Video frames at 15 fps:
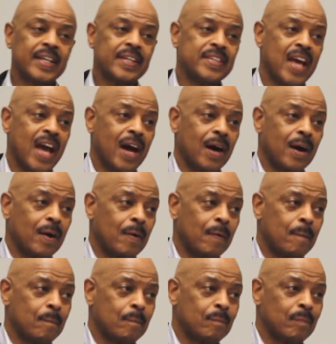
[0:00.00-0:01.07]

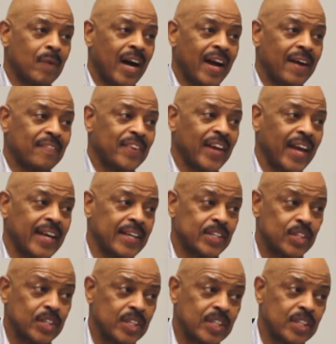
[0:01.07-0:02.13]
Now, I've
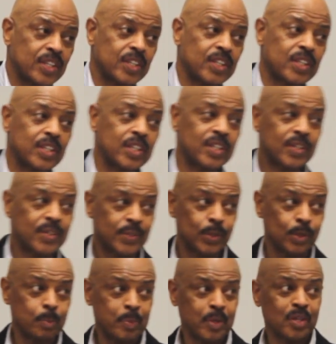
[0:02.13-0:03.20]
had
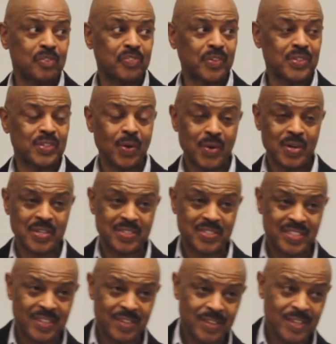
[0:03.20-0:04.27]
two beautiful
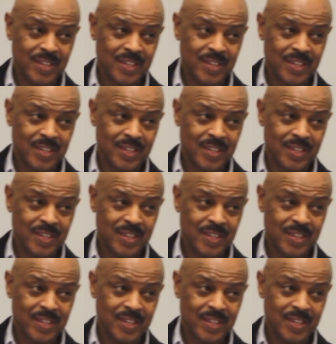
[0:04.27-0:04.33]
daughters